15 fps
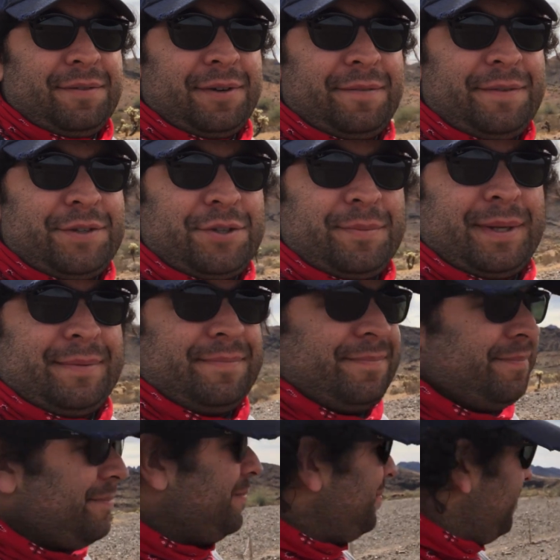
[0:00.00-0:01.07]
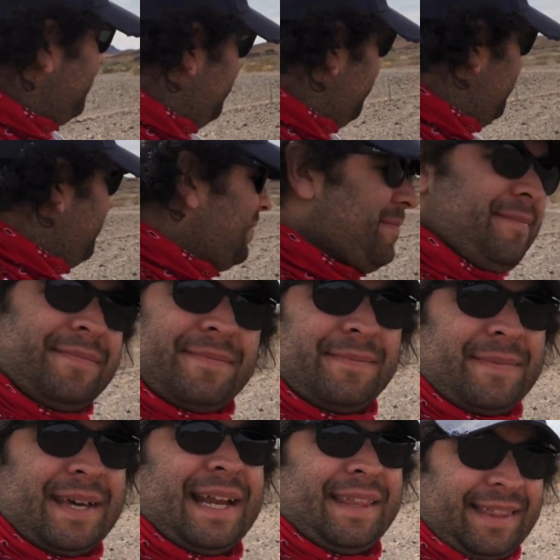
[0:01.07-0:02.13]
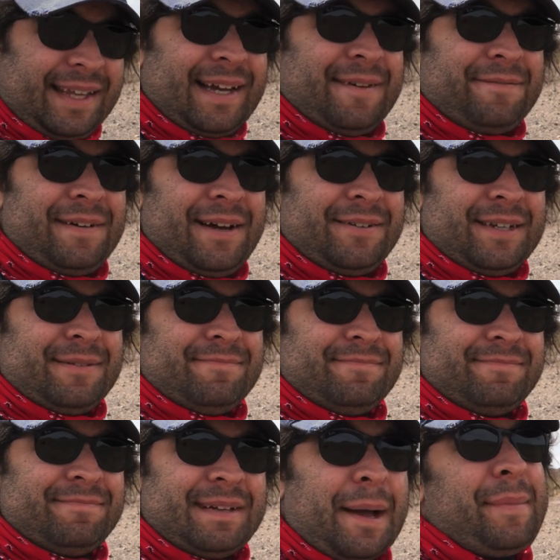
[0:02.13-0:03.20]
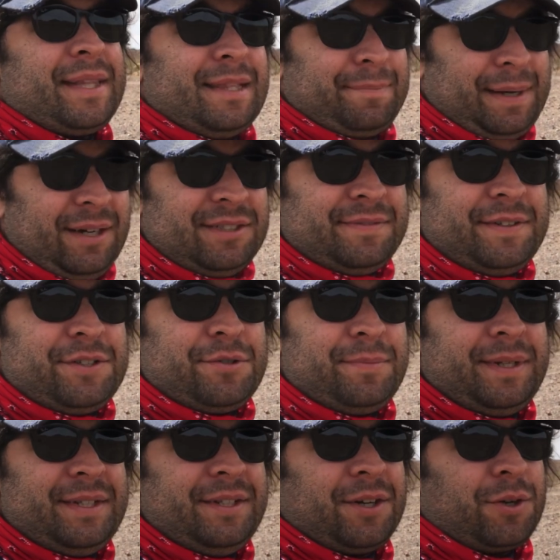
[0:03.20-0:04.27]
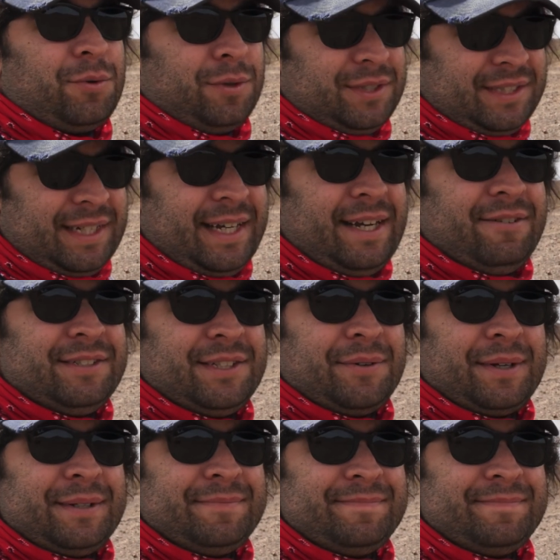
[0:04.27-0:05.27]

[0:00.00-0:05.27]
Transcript: a fisherman. And I think I found it. I'm at the Bouse Fisherman near Quartzsite, Arizona.